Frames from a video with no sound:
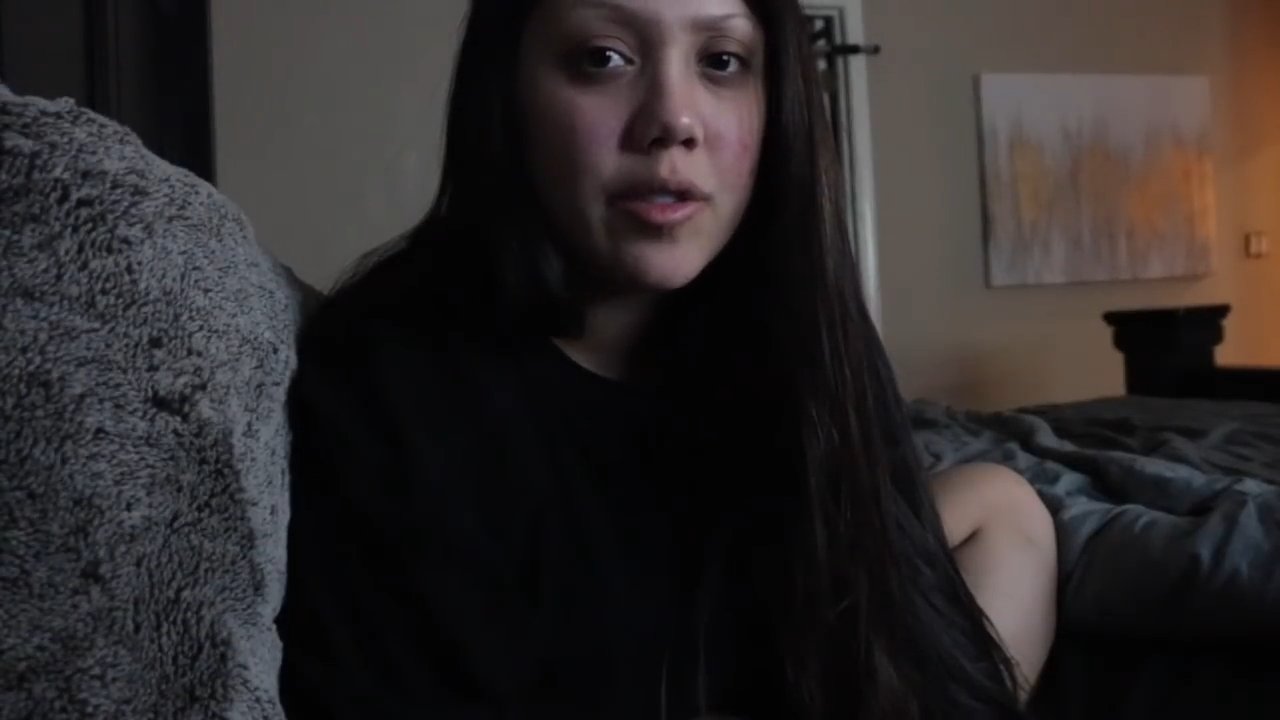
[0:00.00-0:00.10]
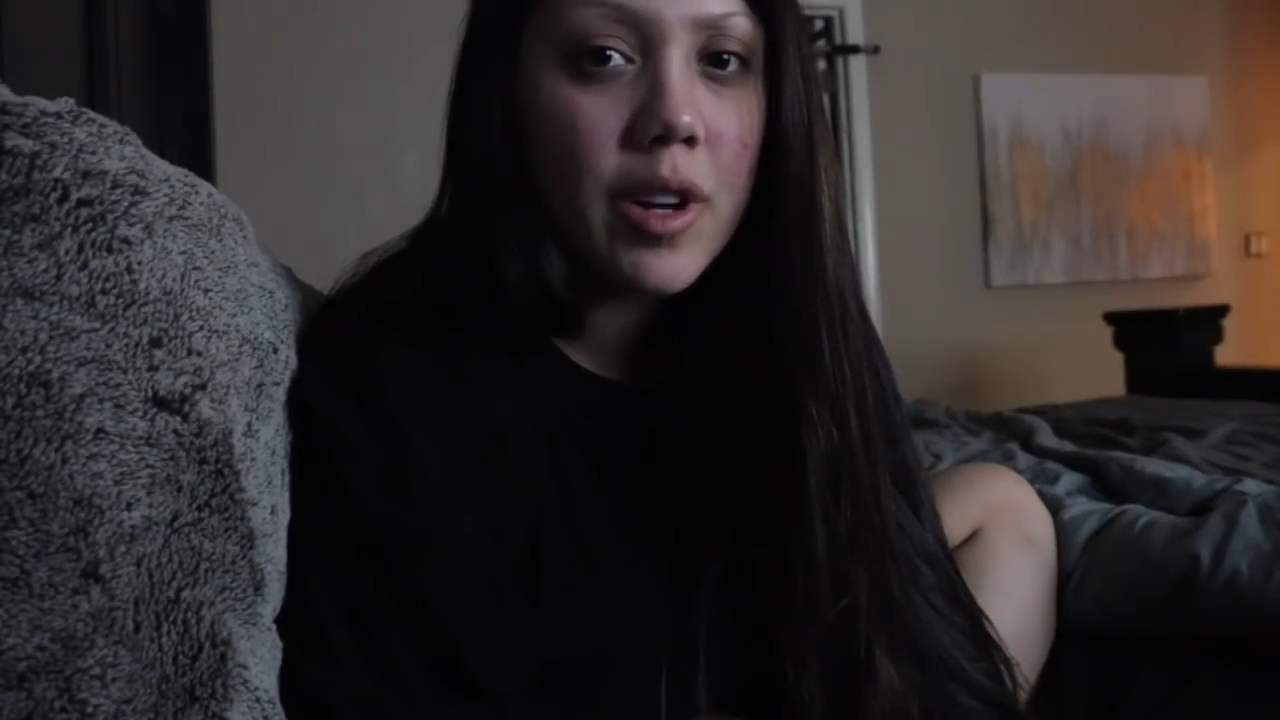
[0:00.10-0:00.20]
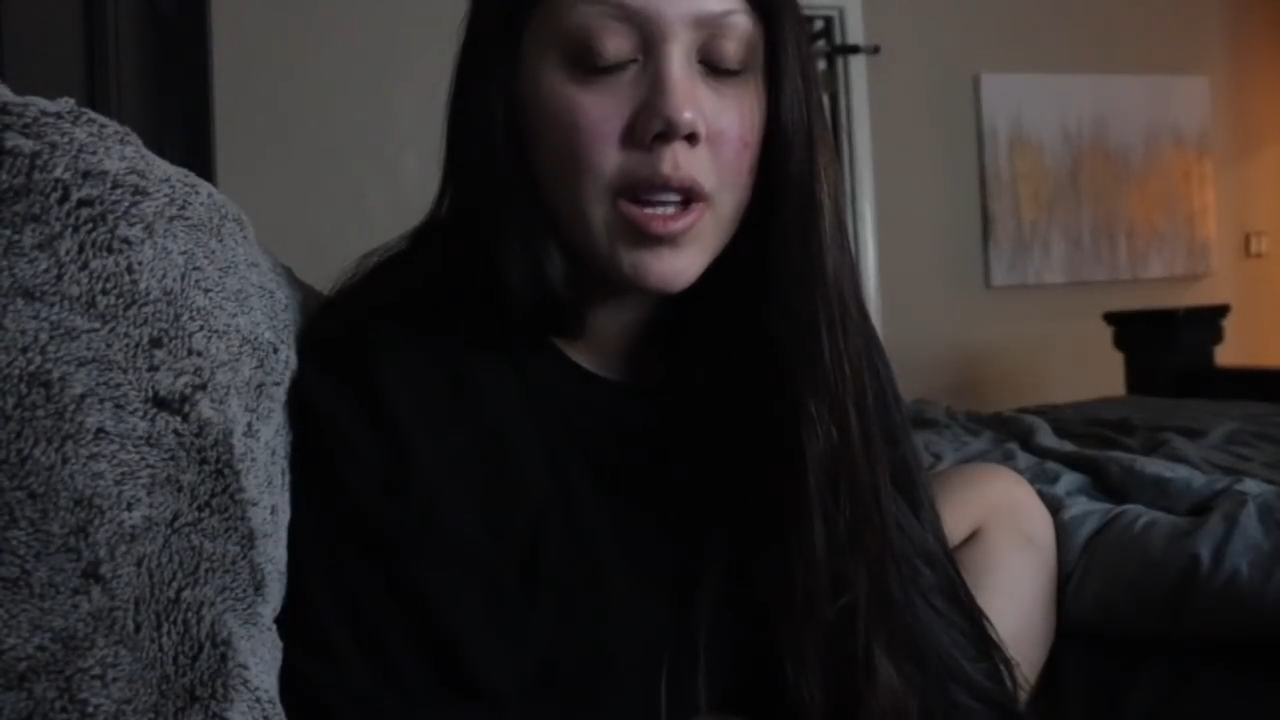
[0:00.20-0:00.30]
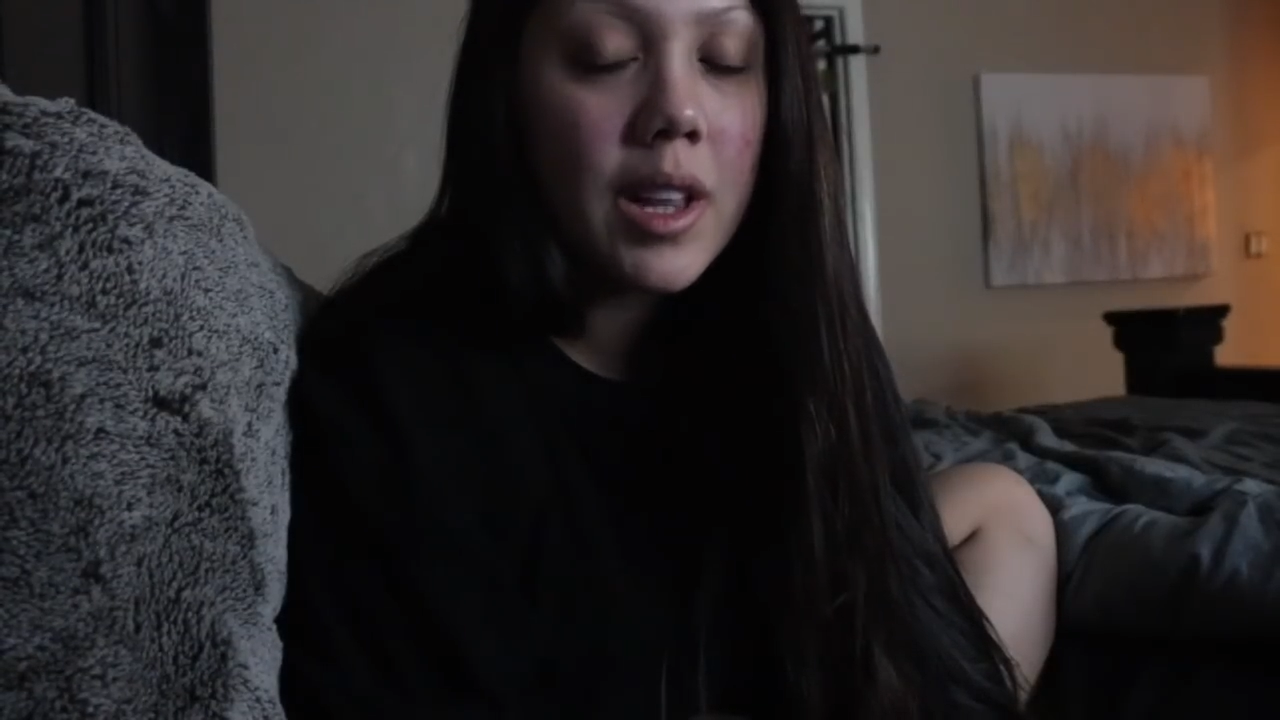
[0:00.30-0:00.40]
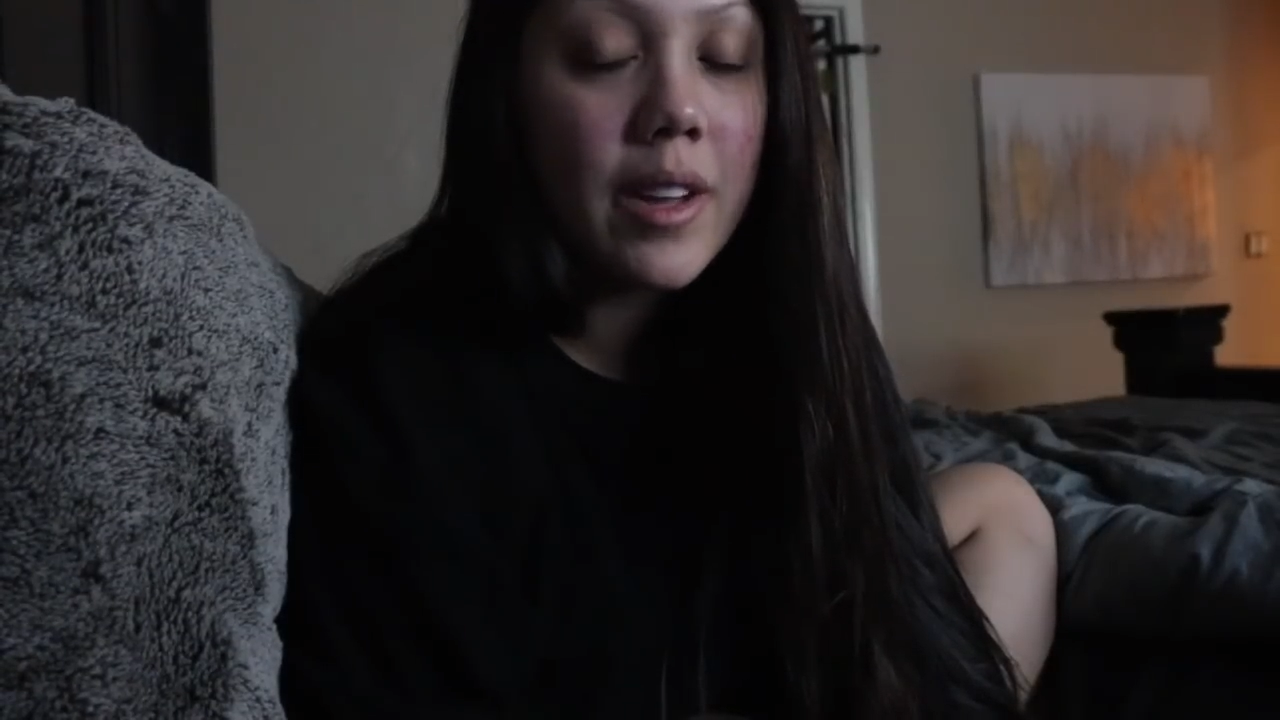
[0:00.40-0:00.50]

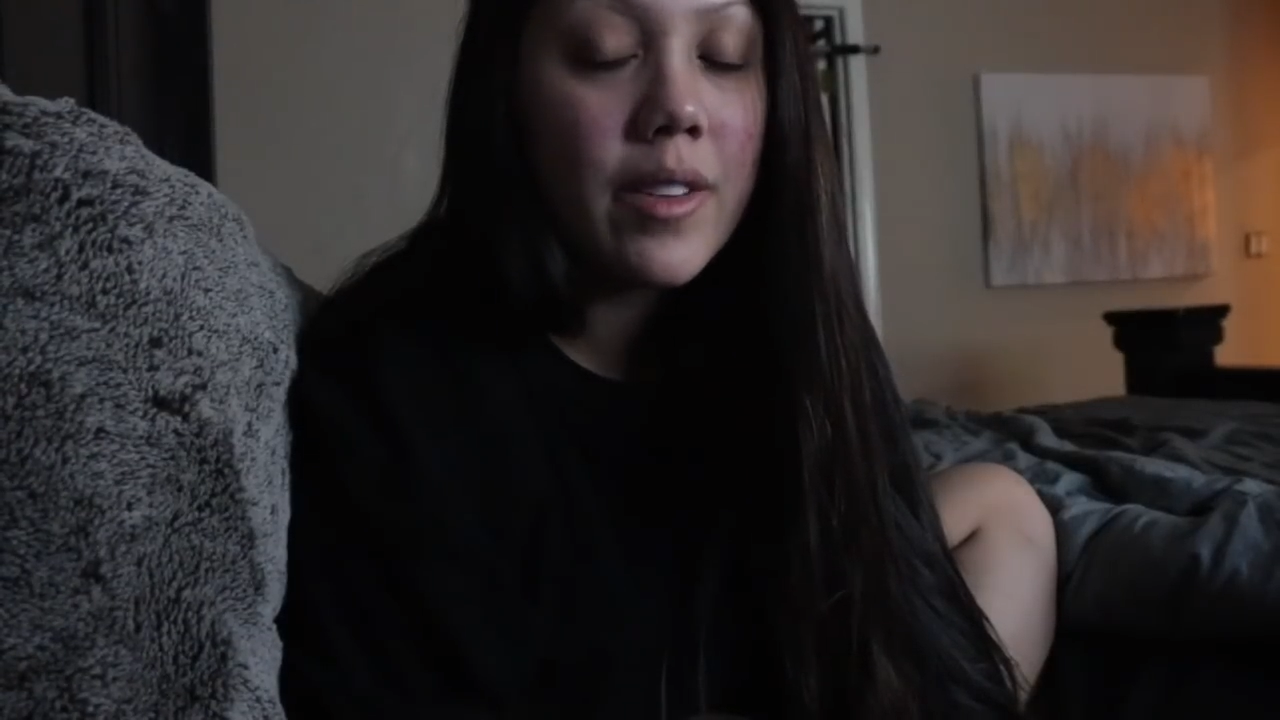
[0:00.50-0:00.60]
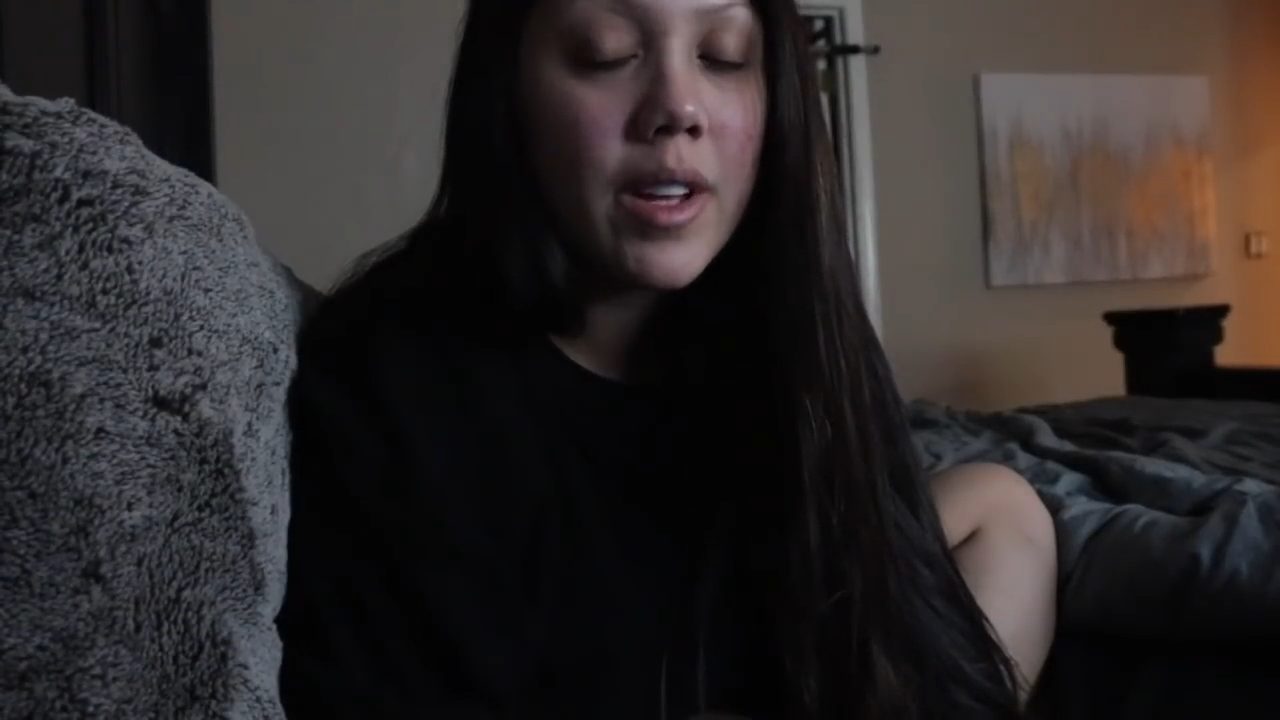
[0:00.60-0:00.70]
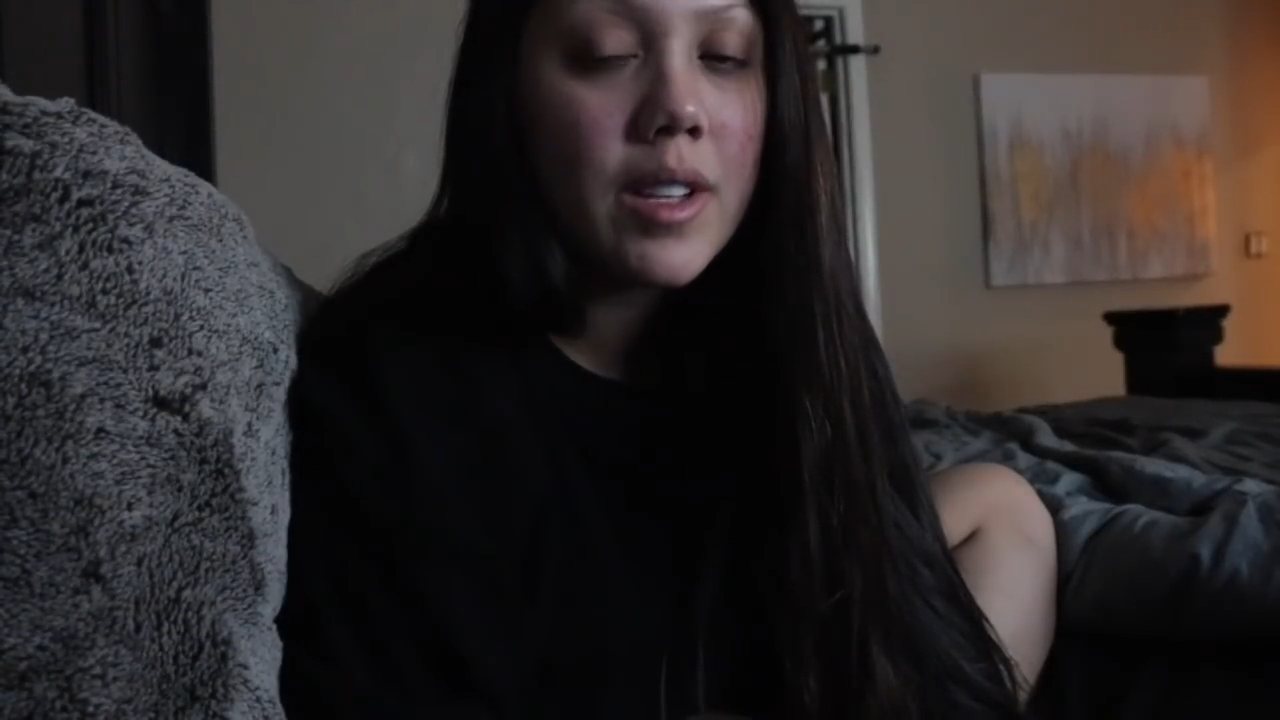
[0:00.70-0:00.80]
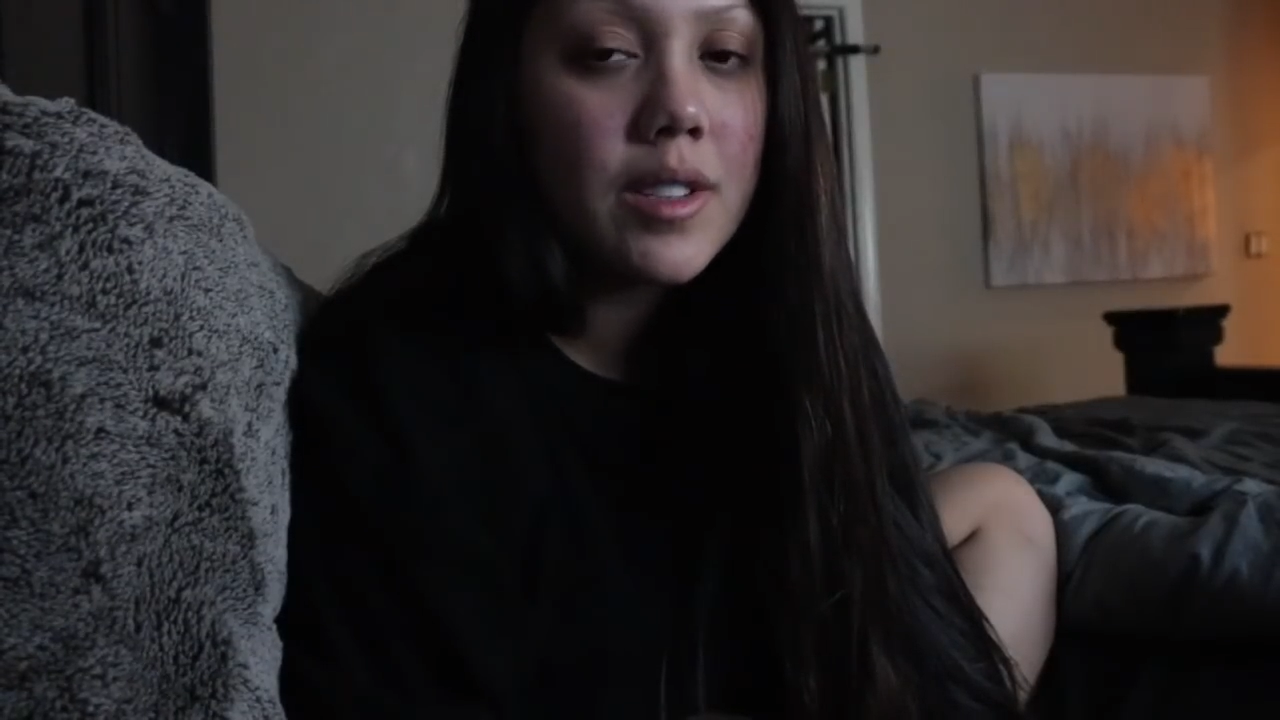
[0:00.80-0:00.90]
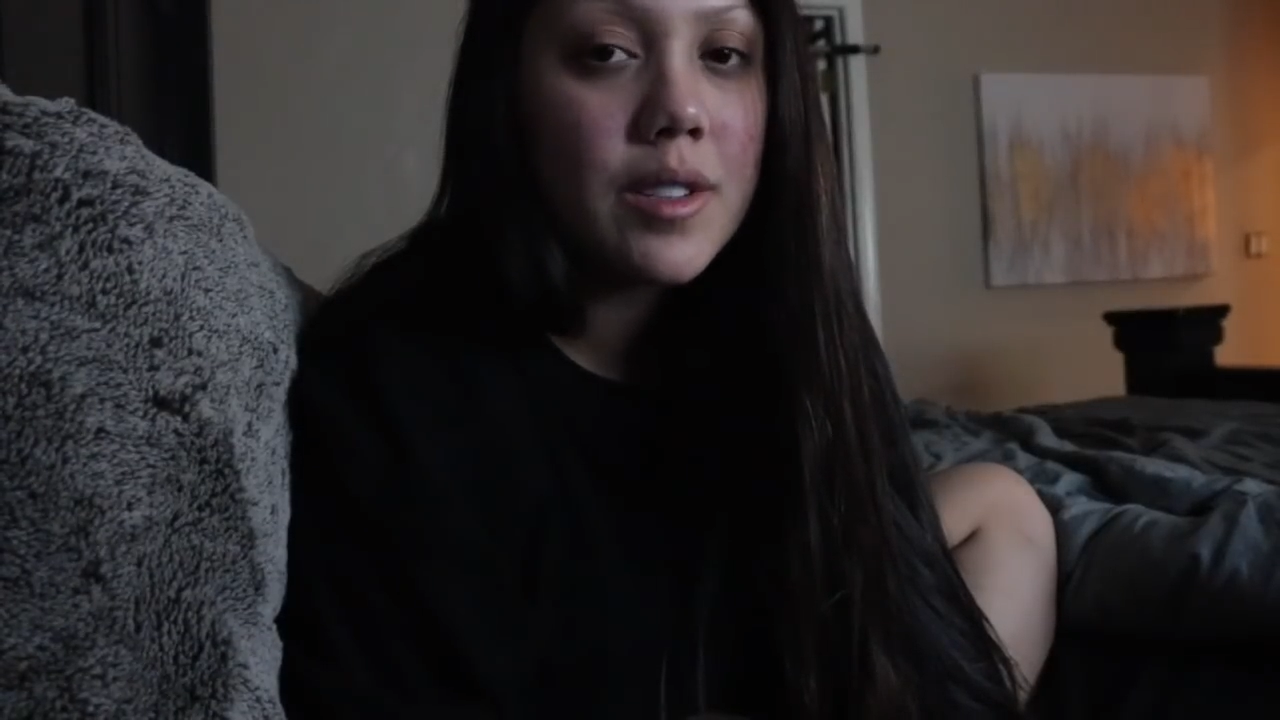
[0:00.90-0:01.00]
for
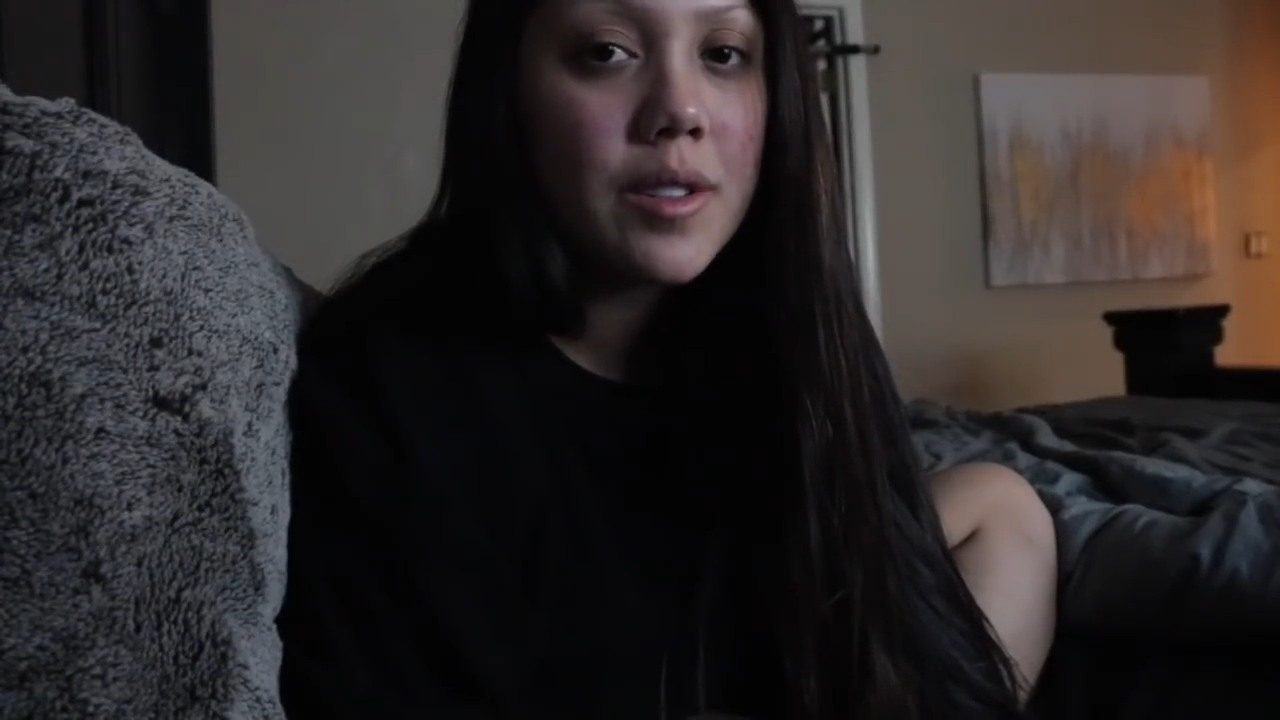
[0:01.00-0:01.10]
11